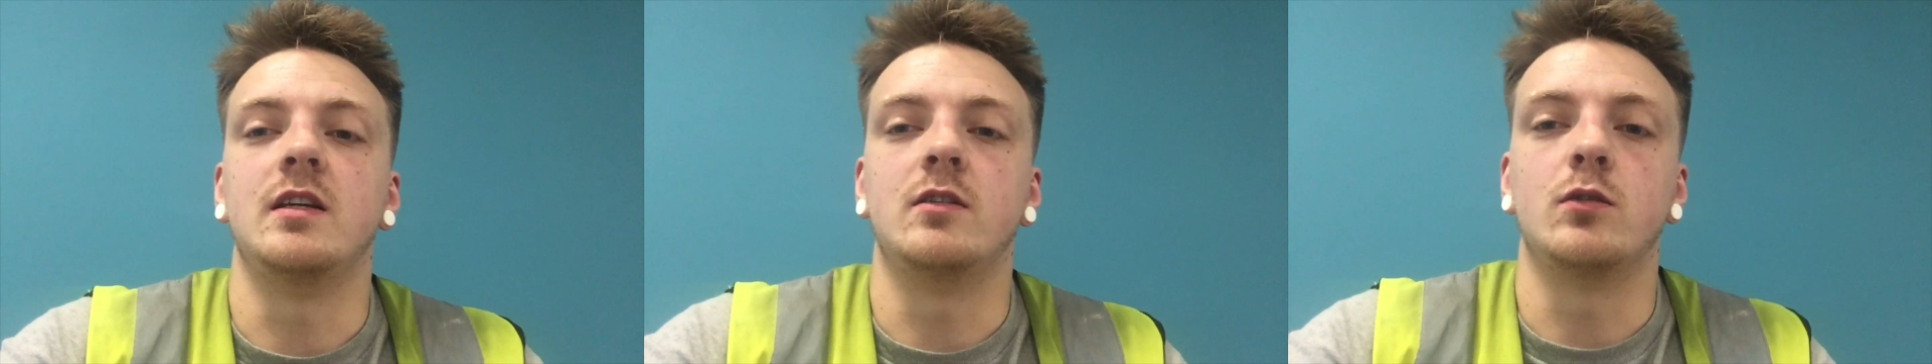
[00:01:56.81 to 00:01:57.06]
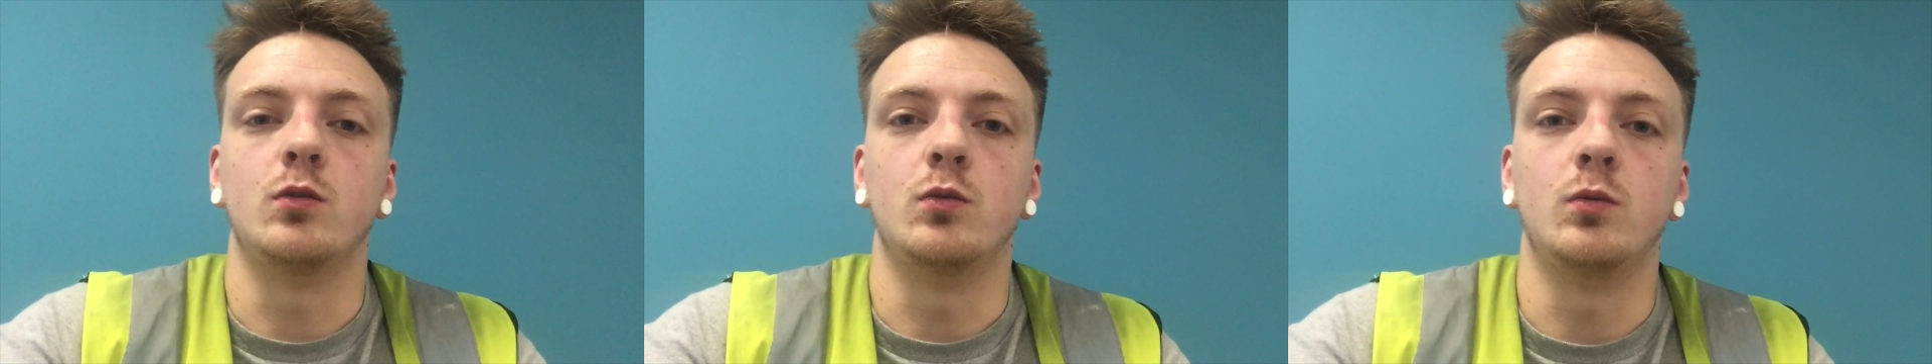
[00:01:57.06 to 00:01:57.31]

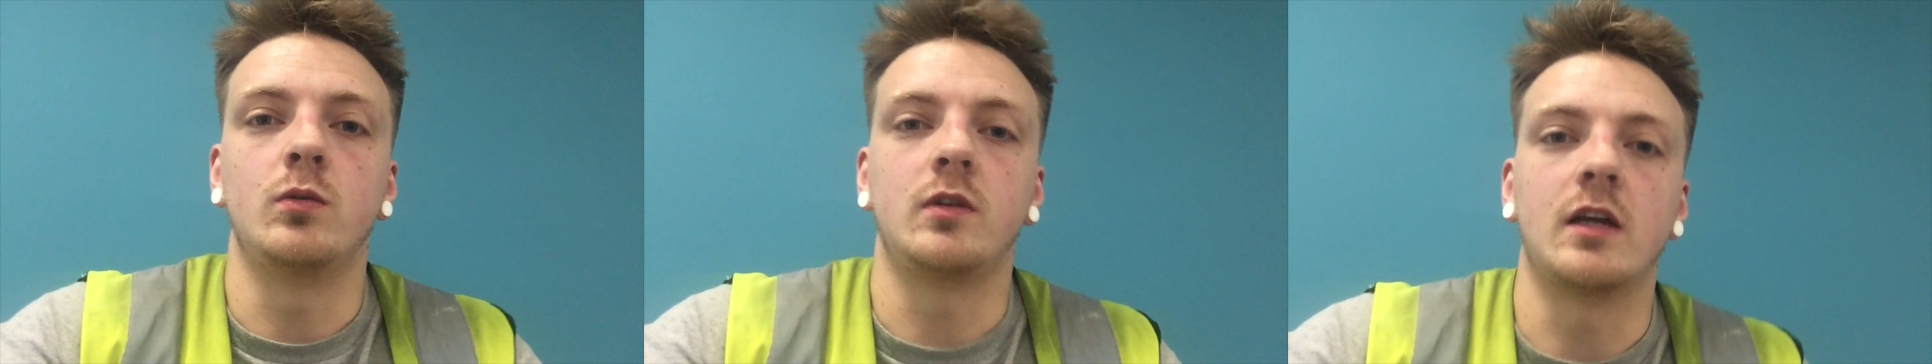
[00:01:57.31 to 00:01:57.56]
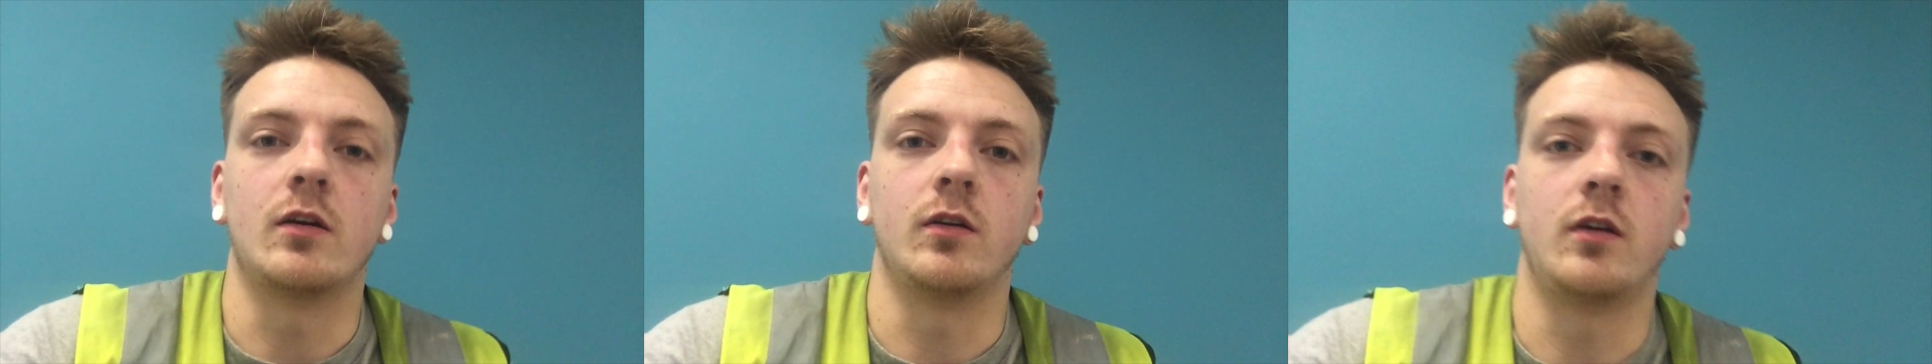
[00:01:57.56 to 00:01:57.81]
basically just
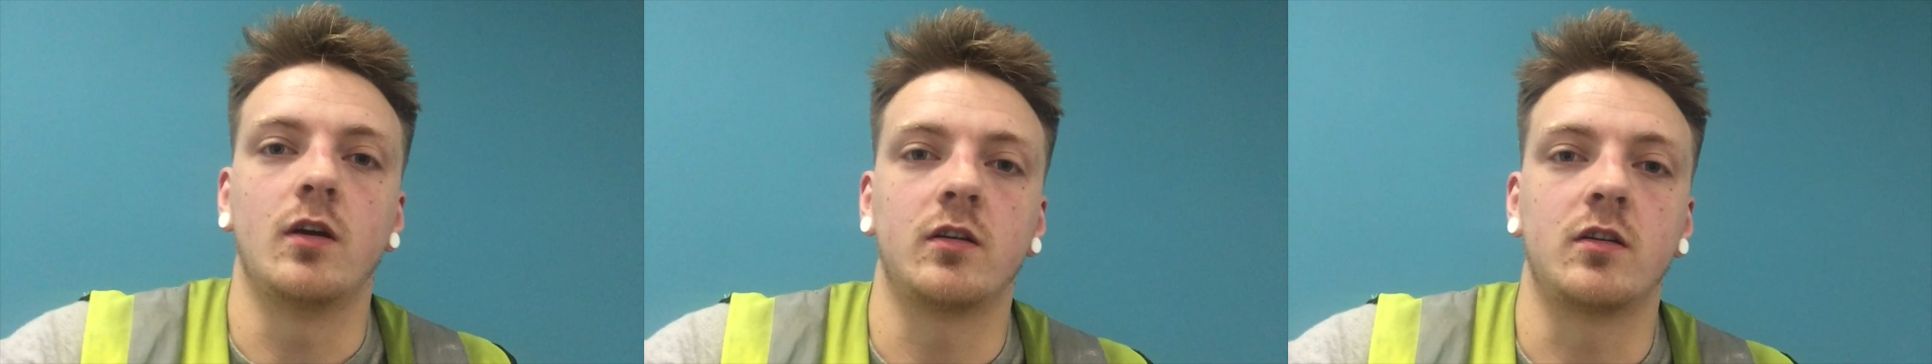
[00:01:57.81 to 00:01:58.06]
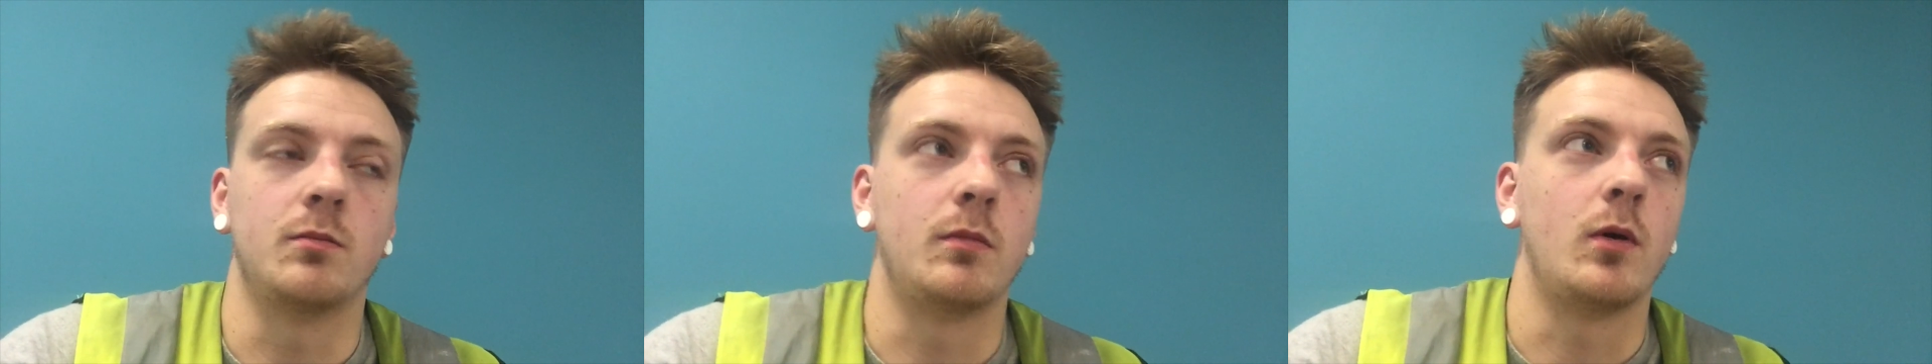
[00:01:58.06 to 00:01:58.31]
saying that
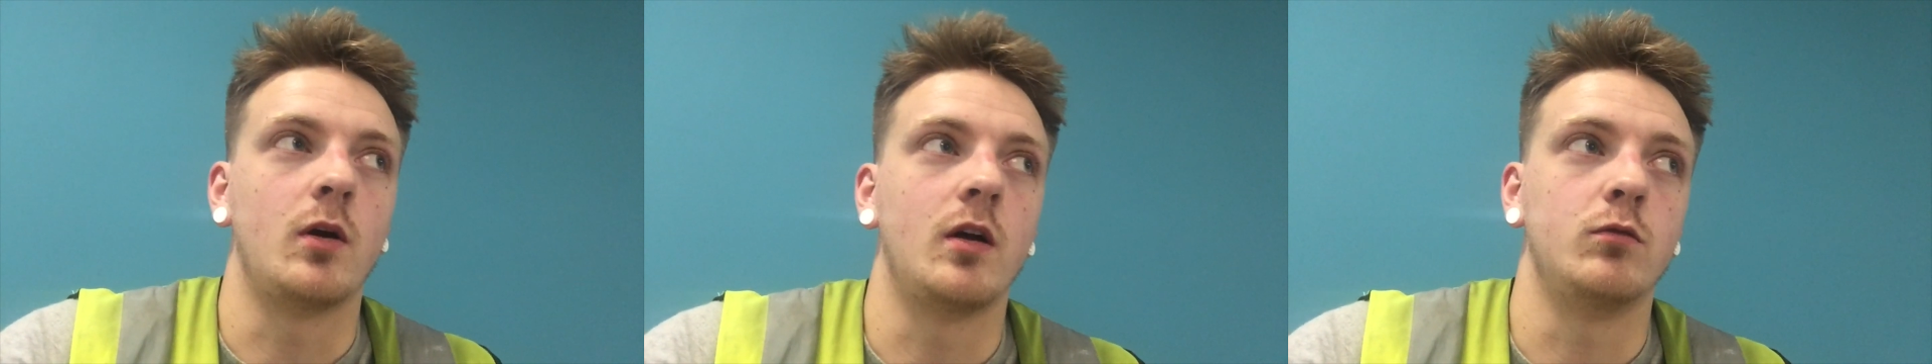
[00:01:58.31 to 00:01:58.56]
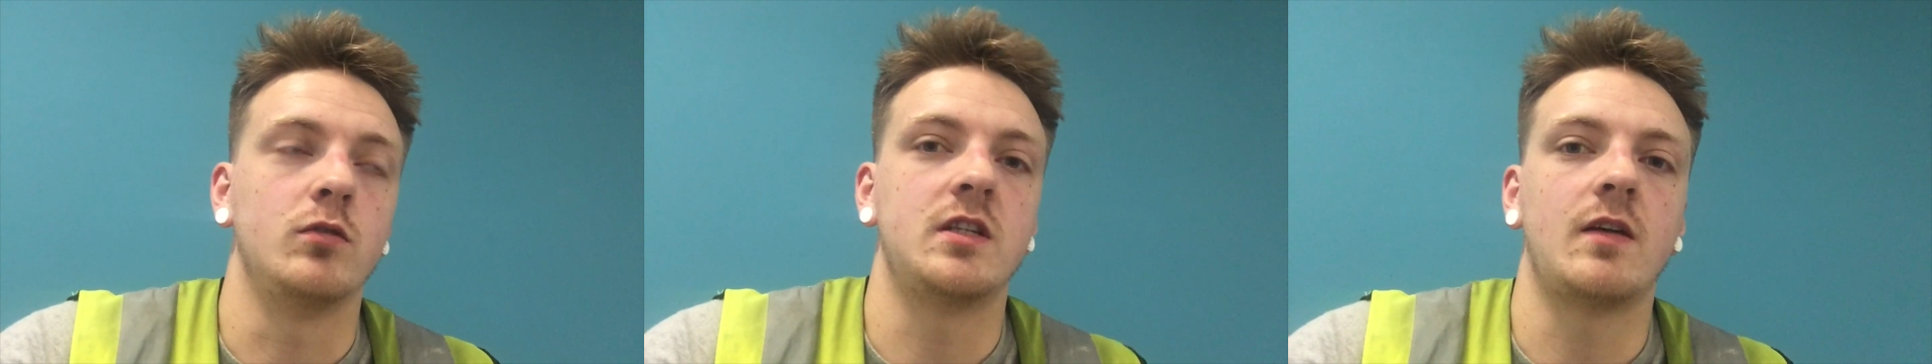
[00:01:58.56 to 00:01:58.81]
I'm
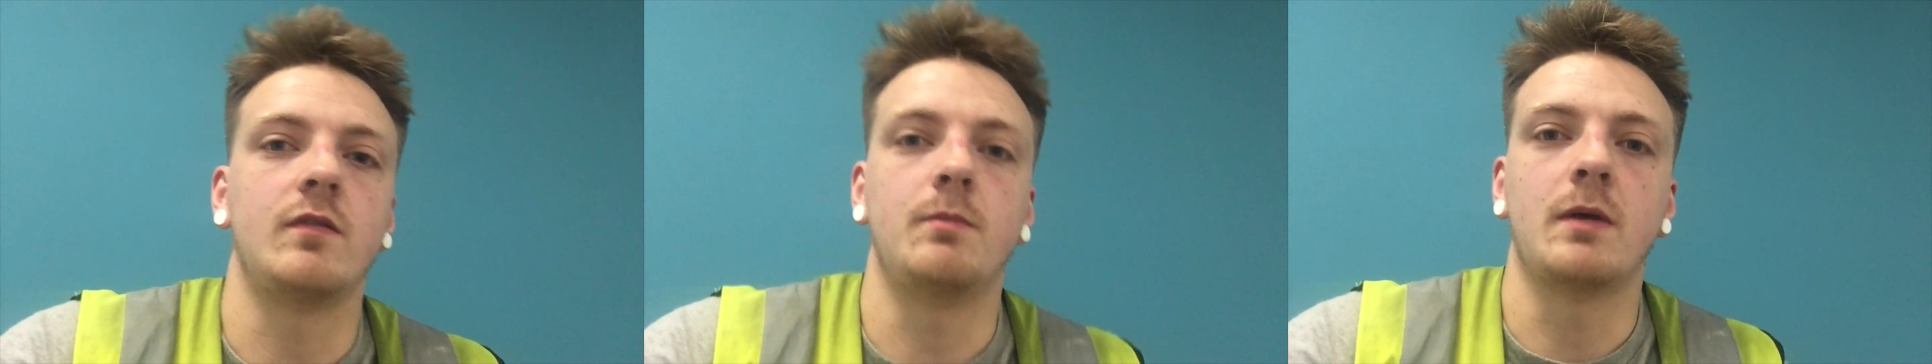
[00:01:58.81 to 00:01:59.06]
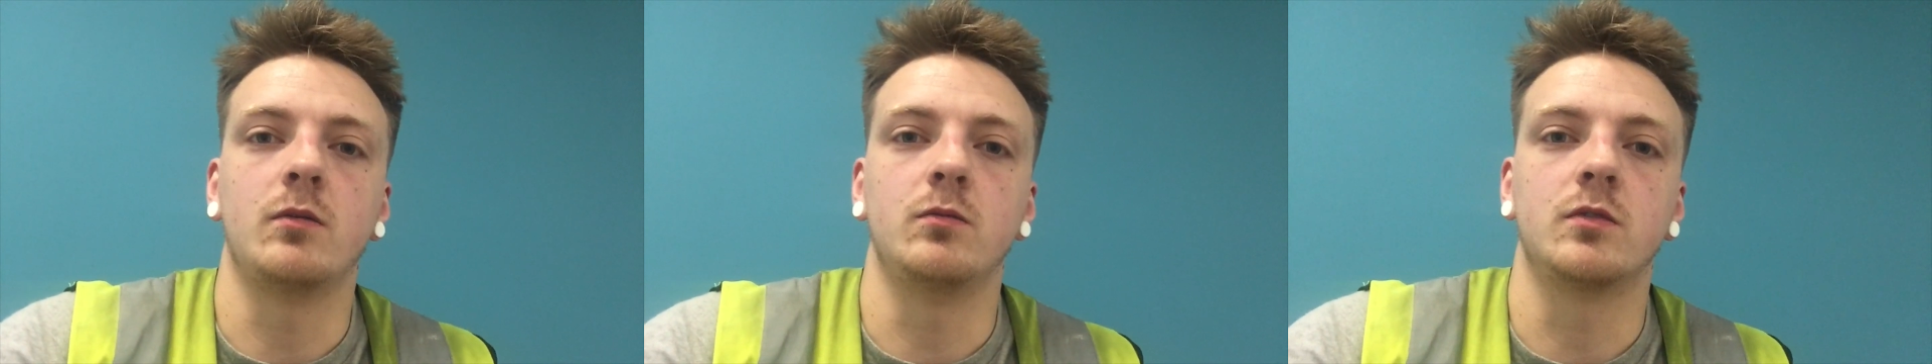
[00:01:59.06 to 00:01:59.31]
starting a cut